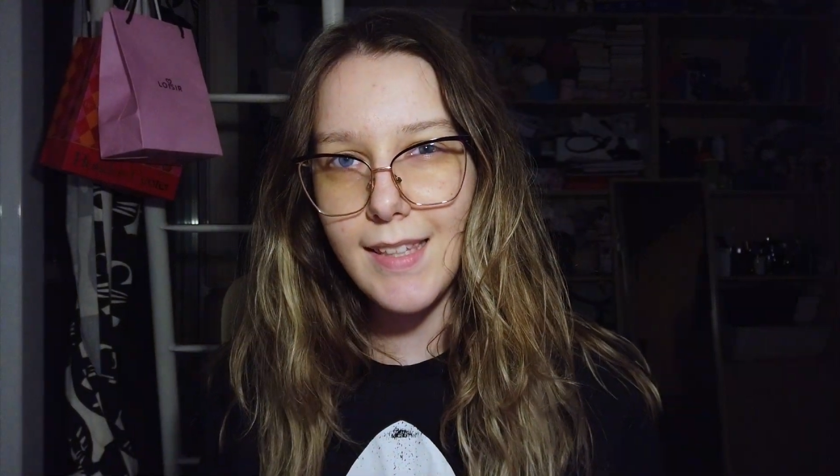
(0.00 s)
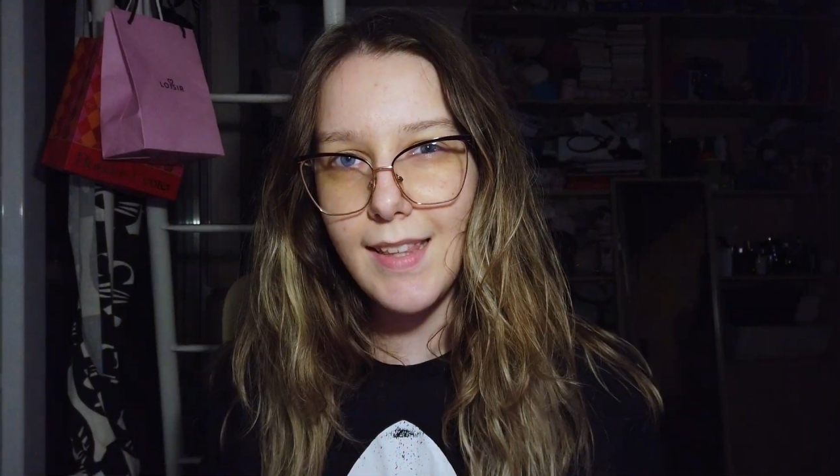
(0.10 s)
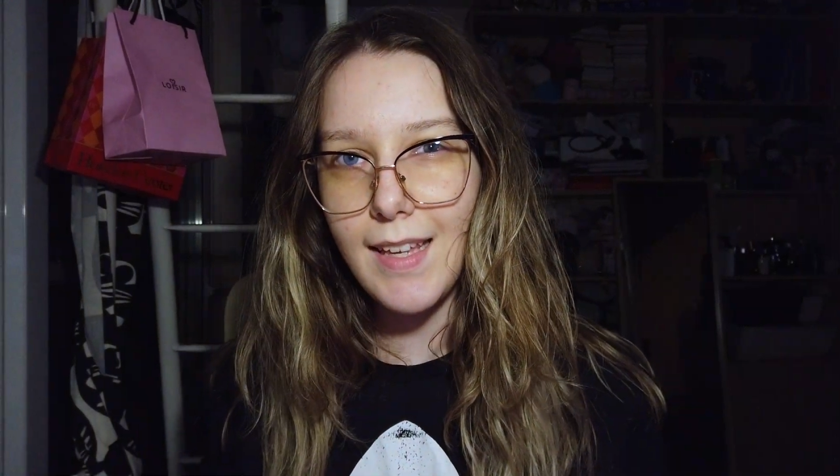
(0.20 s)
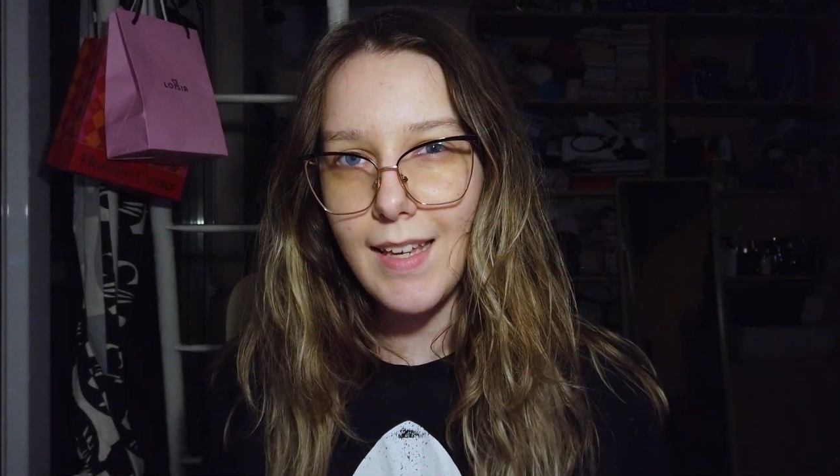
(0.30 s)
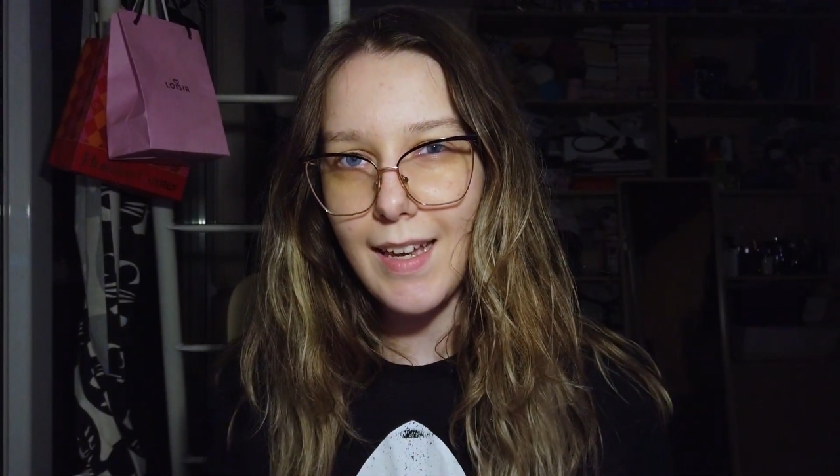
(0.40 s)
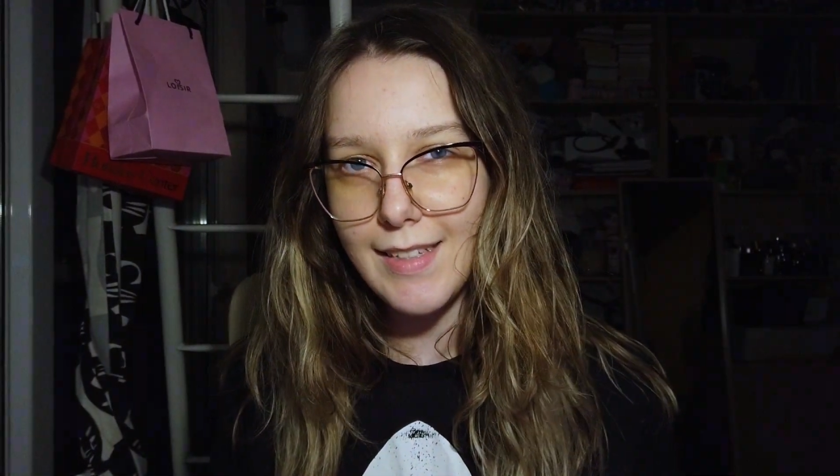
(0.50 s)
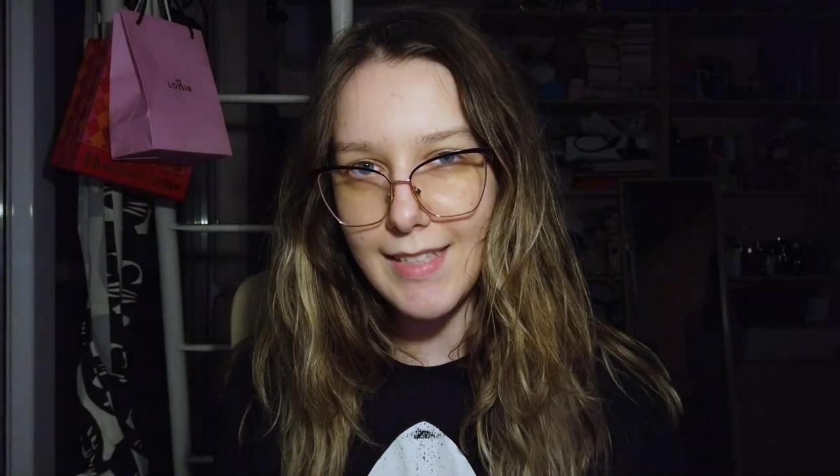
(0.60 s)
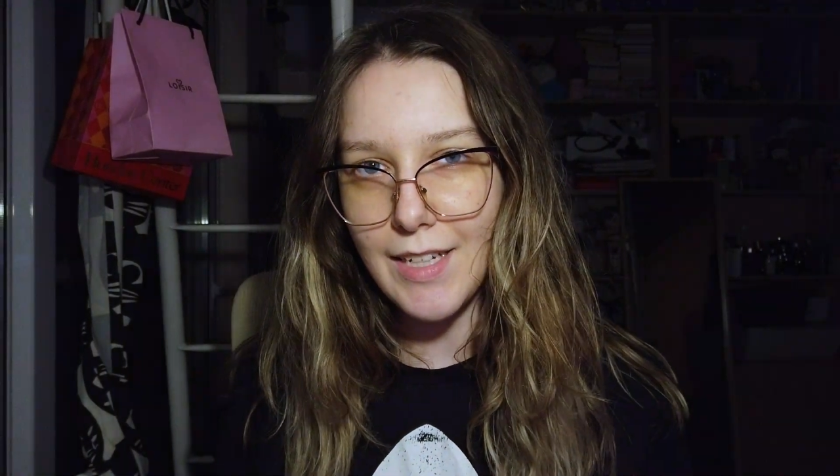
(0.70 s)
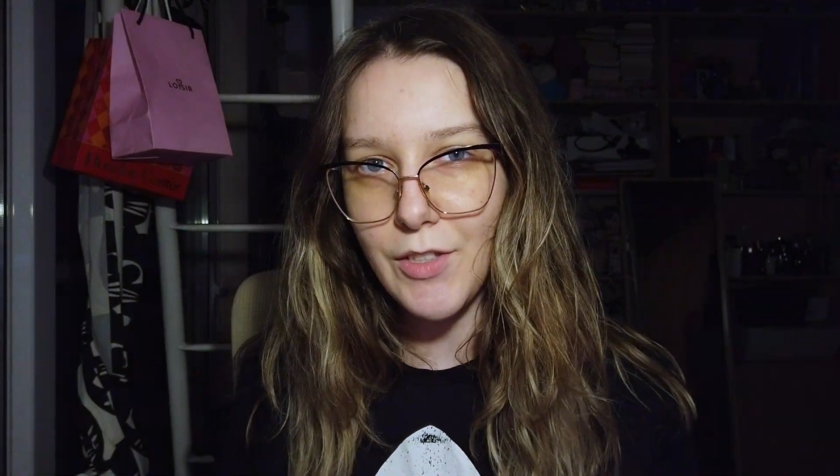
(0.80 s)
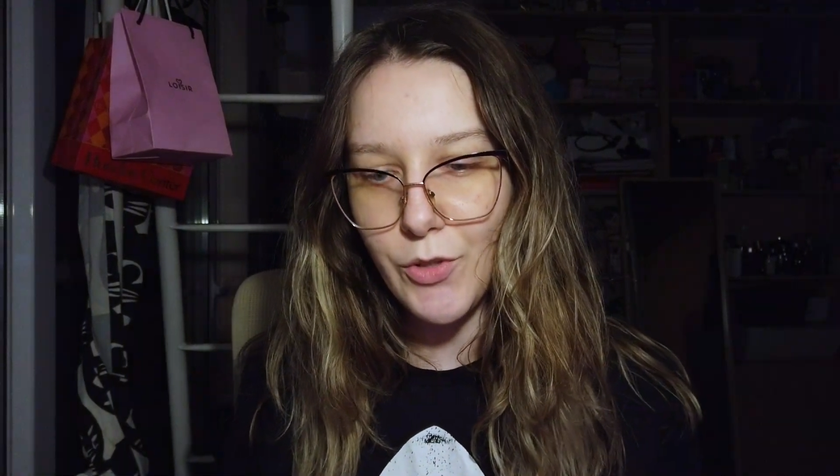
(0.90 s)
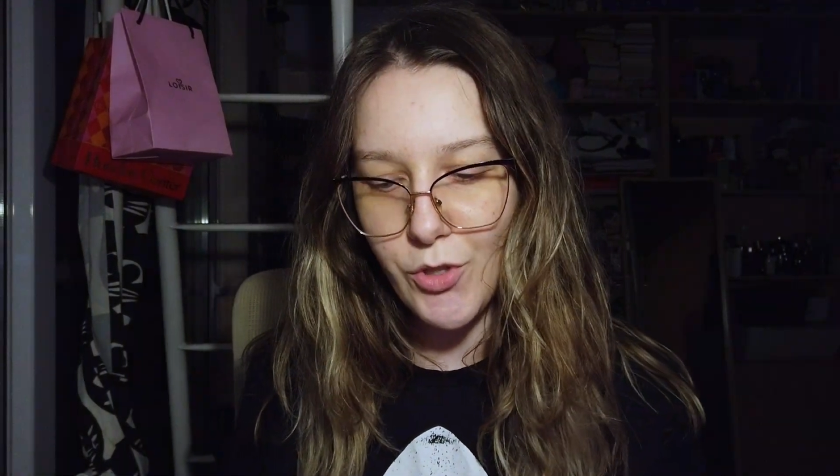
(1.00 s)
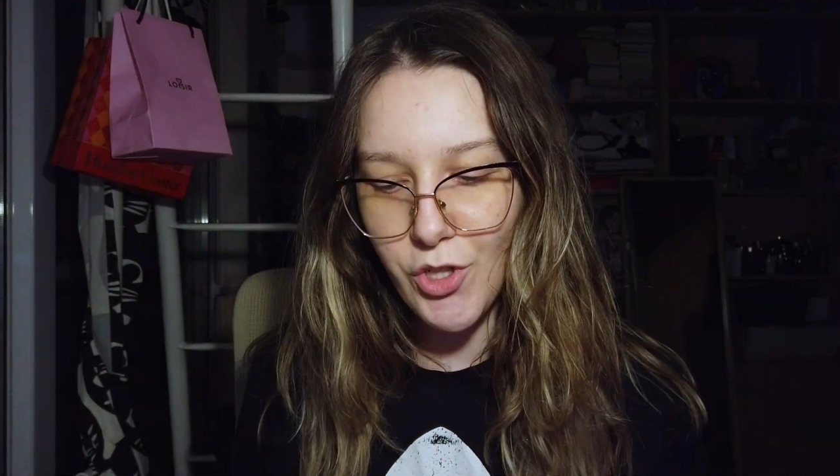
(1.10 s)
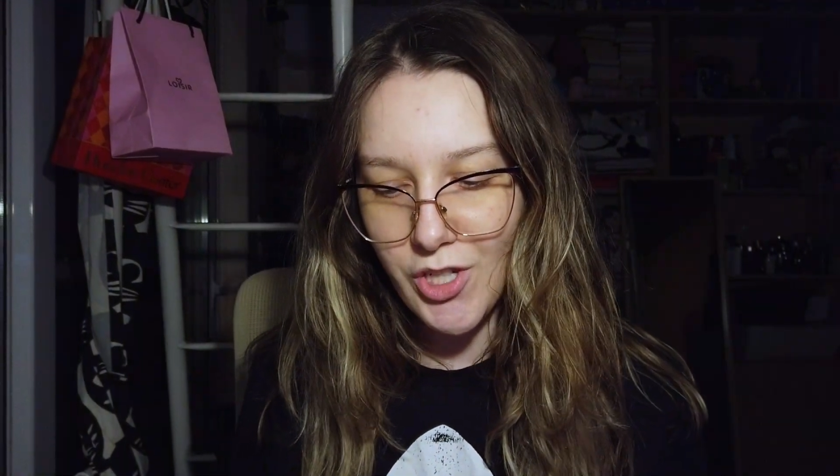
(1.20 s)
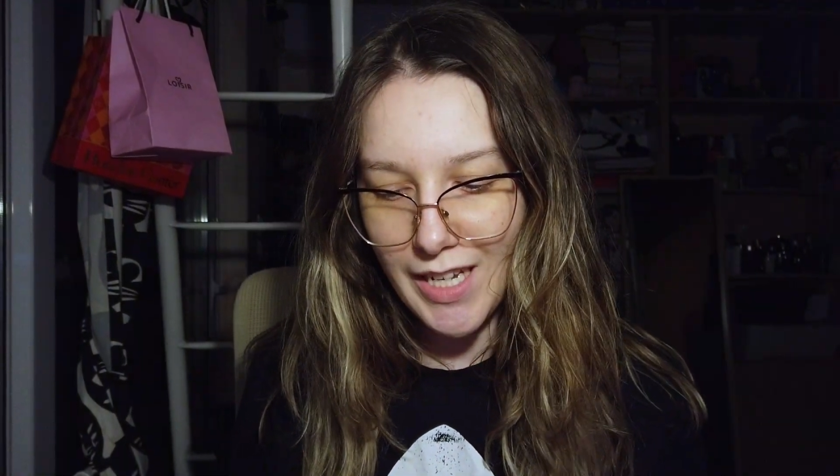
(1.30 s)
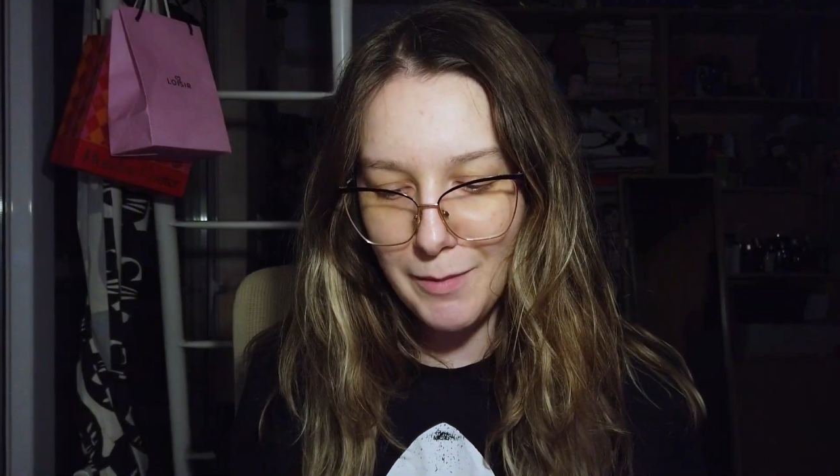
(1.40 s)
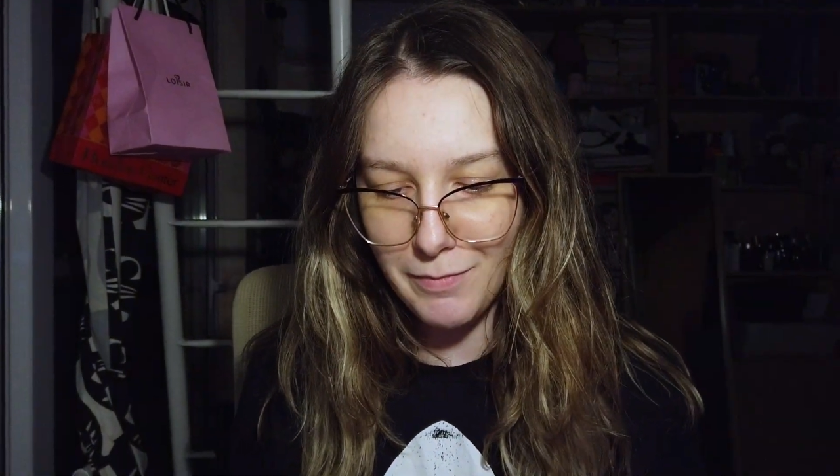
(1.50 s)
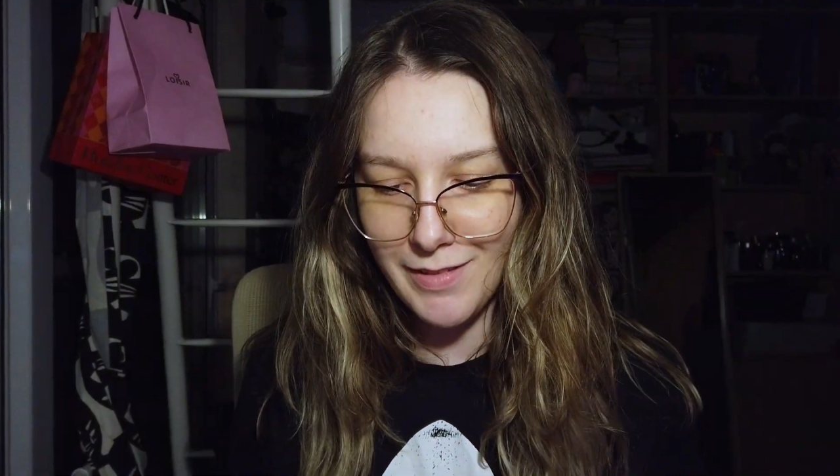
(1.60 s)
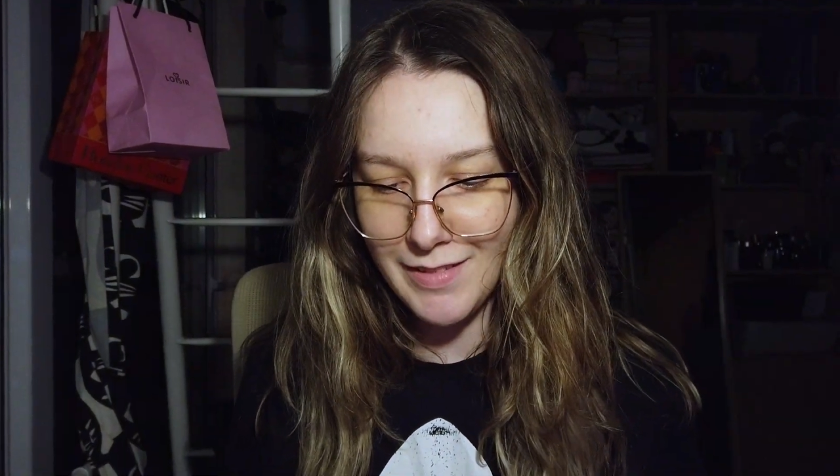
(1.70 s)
the hexagonal shape